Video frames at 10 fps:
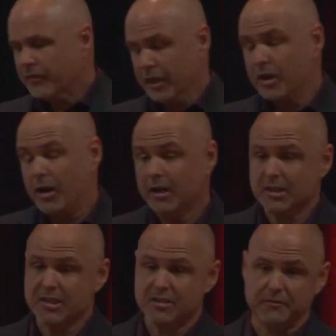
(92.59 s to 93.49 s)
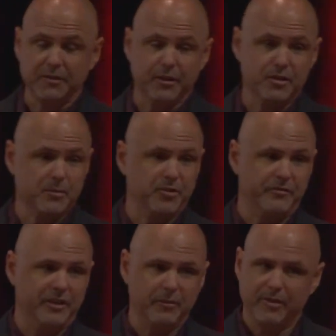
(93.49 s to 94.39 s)
The cost of leadership
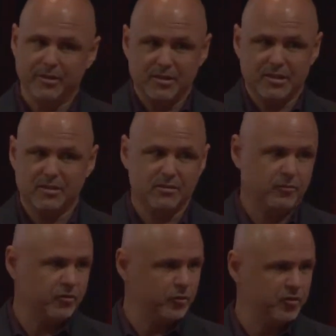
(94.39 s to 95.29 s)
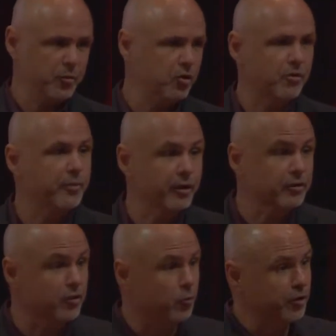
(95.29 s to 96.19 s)
development is so small compared
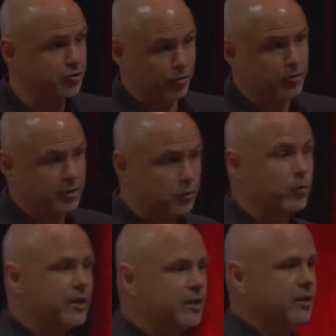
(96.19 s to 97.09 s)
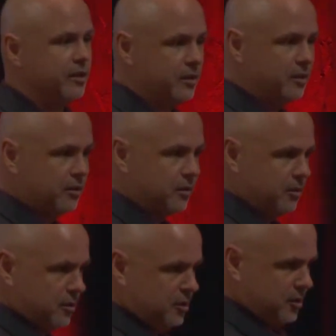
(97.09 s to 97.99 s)
to the return that we can get
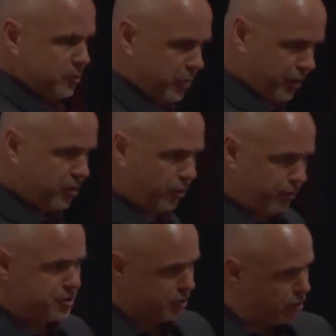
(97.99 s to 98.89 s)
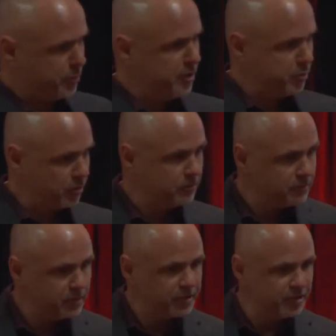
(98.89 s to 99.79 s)
by encouraging our people
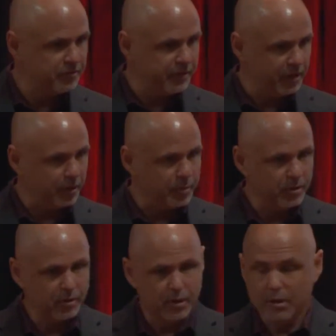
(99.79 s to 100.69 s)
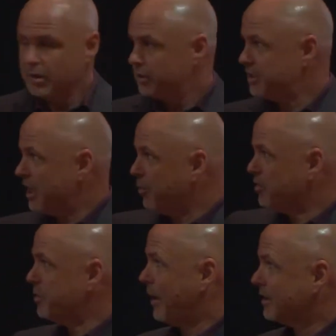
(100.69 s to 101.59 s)
to develop. And so that
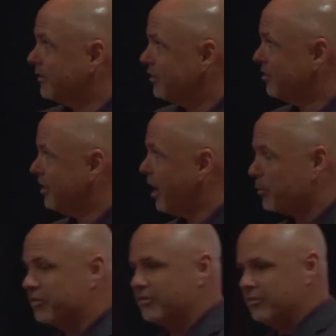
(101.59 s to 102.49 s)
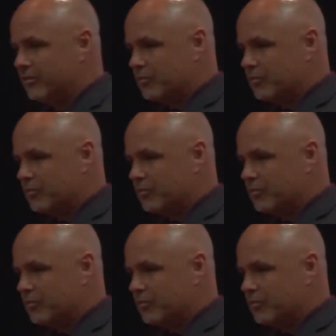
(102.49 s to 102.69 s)
brings me back to these steps.